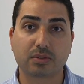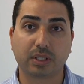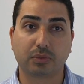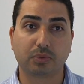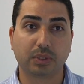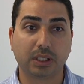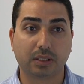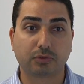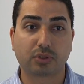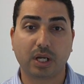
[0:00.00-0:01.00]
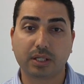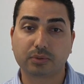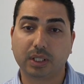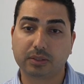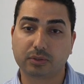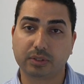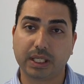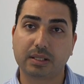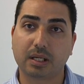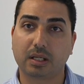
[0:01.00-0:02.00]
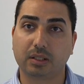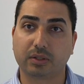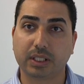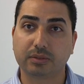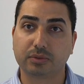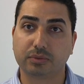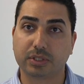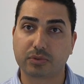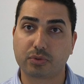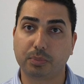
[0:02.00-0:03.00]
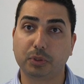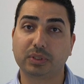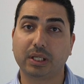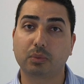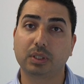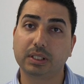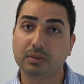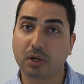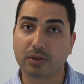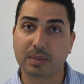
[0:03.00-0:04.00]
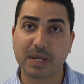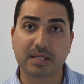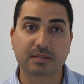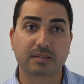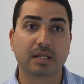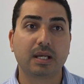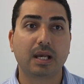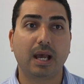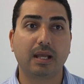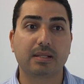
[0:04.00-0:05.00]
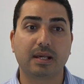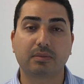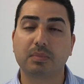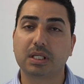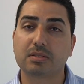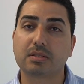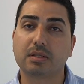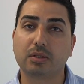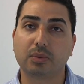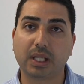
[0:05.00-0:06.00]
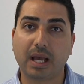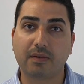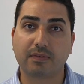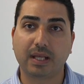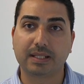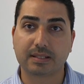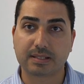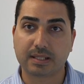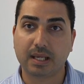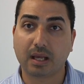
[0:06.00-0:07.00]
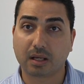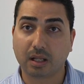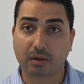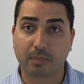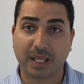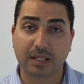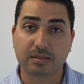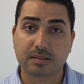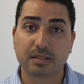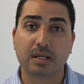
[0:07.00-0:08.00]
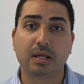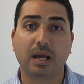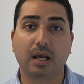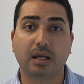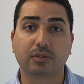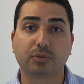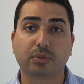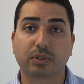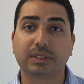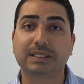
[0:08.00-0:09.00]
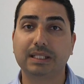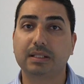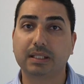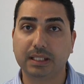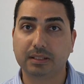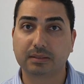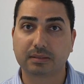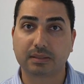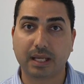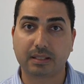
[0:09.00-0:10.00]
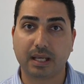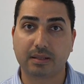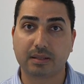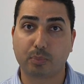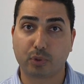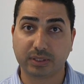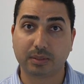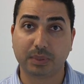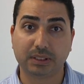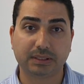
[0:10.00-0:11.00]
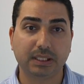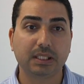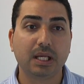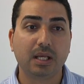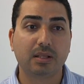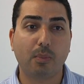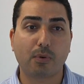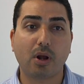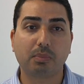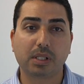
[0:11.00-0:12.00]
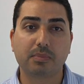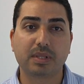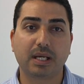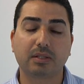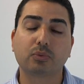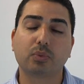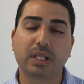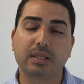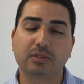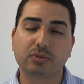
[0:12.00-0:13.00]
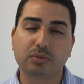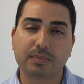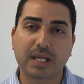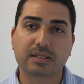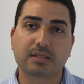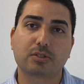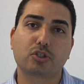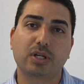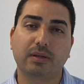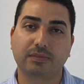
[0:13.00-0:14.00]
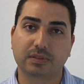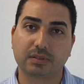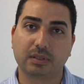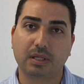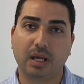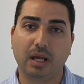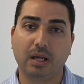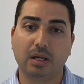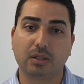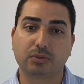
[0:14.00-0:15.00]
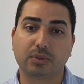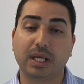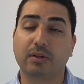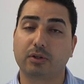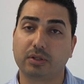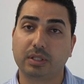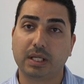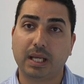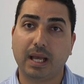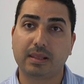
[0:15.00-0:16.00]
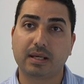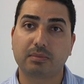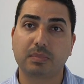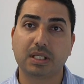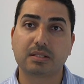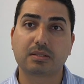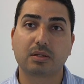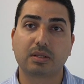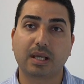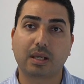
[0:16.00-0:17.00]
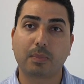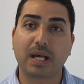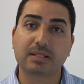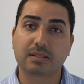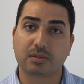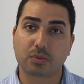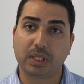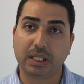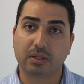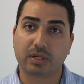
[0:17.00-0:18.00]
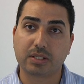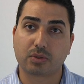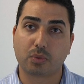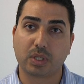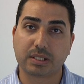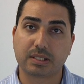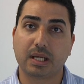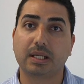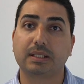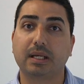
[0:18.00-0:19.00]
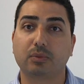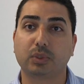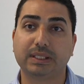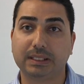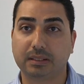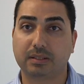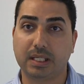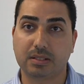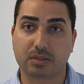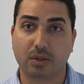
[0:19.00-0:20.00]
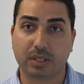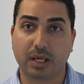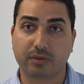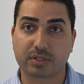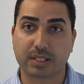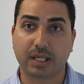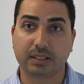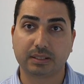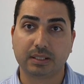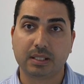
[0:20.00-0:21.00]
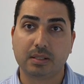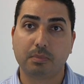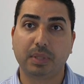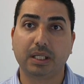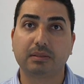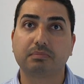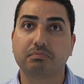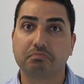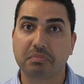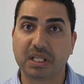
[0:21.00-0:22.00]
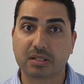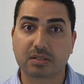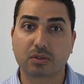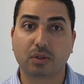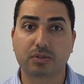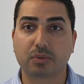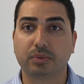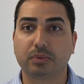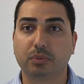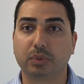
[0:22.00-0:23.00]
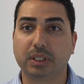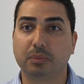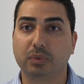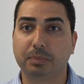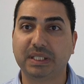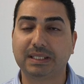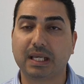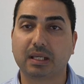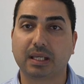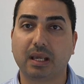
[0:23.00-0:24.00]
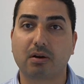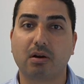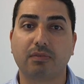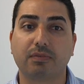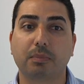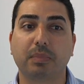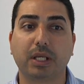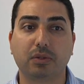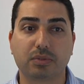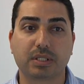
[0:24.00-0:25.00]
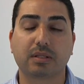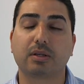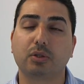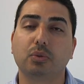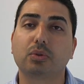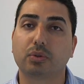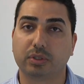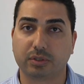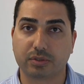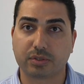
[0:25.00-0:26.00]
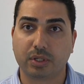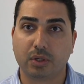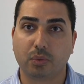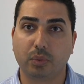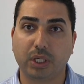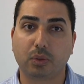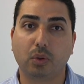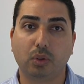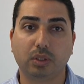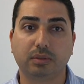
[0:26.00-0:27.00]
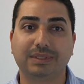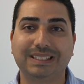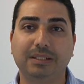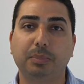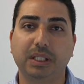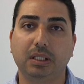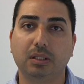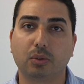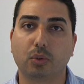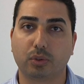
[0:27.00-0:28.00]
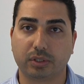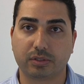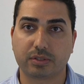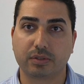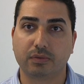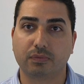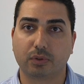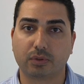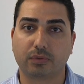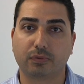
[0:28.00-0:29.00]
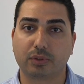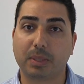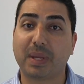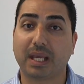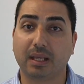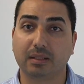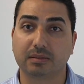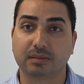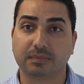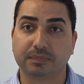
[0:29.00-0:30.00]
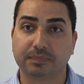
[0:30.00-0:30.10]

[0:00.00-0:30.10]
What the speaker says: So it will try to alternate the coloring to distribute equally on the masks. And that means you will have a density and color balance to guarantee the yield and the printability. The problem that when the two masks shift together, and that means the capacitance will increase on one side and will decrease on the other side. But this also will be taken care of by using the new corners we call DP corners for the back end.